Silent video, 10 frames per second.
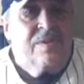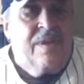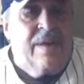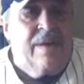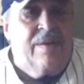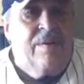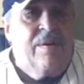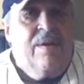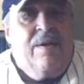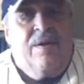a ticket,
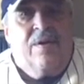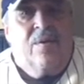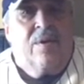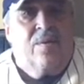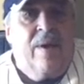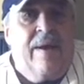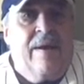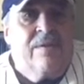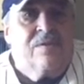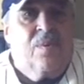and it
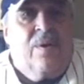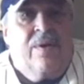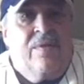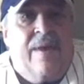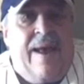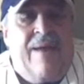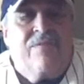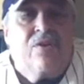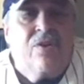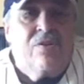rains, well, they have
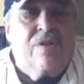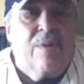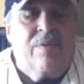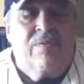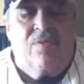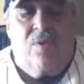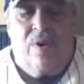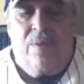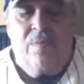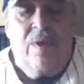to do something for
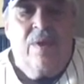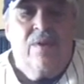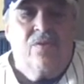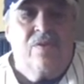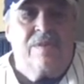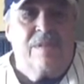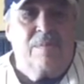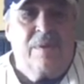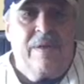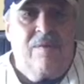you. So they
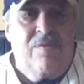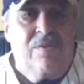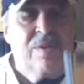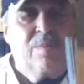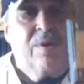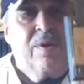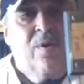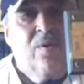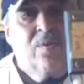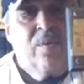simply give you something called a